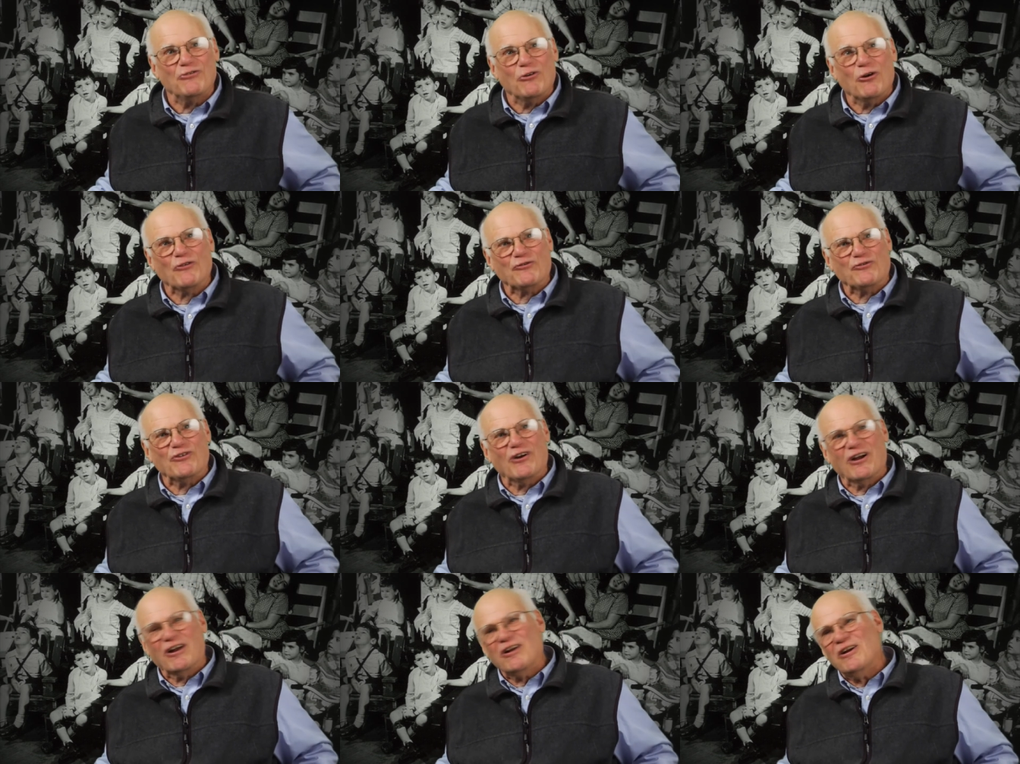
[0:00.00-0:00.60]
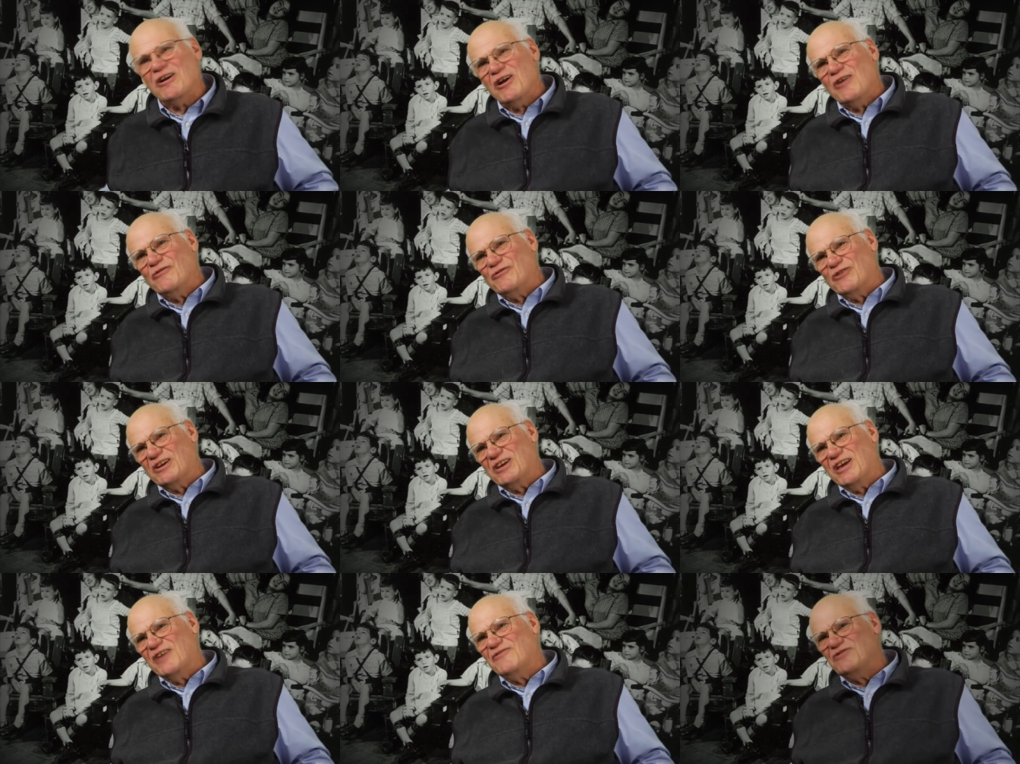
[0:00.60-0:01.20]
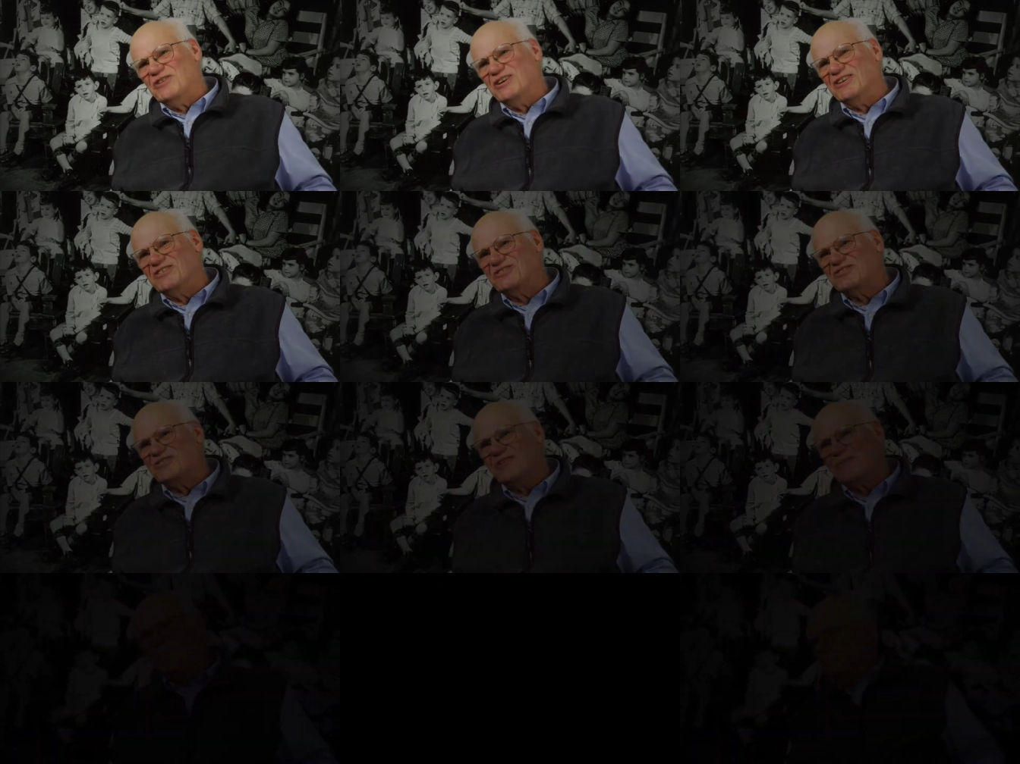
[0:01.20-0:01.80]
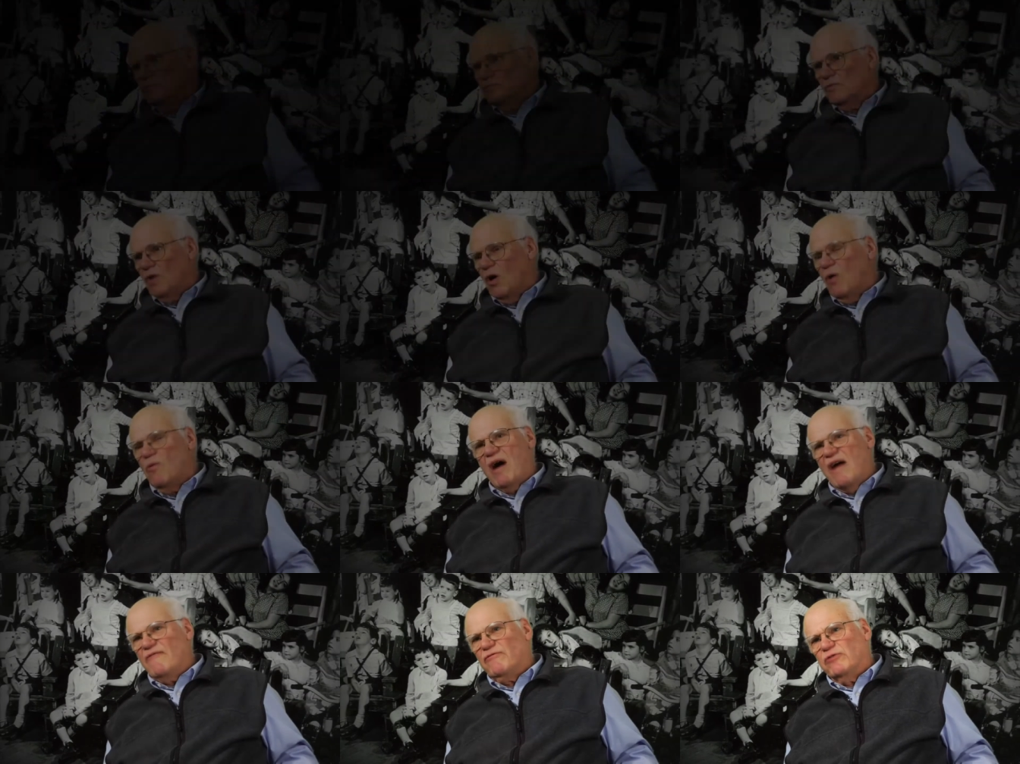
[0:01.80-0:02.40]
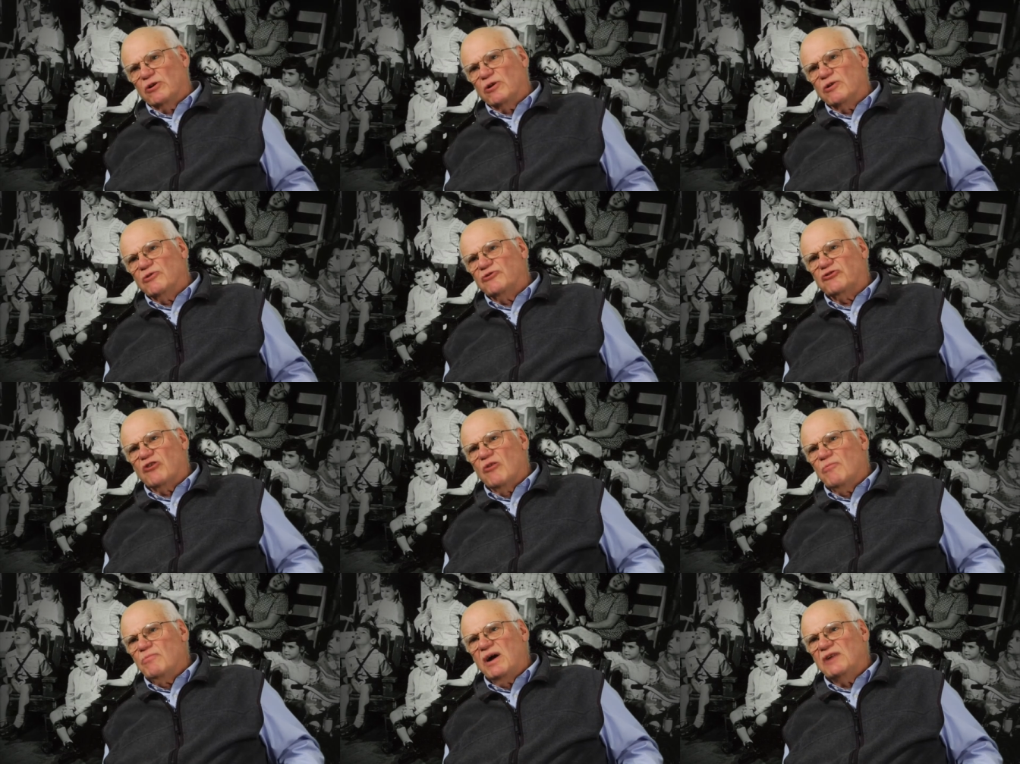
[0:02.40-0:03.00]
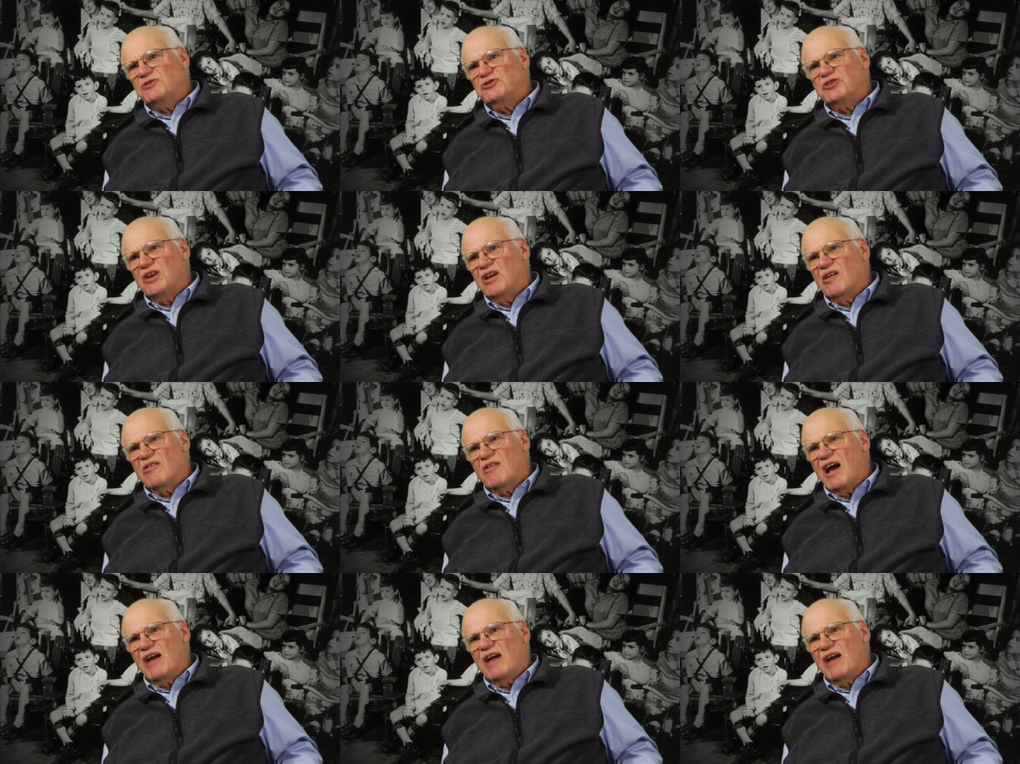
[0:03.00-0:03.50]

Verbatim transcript: for, for forgiveness oh, I've learned so much here.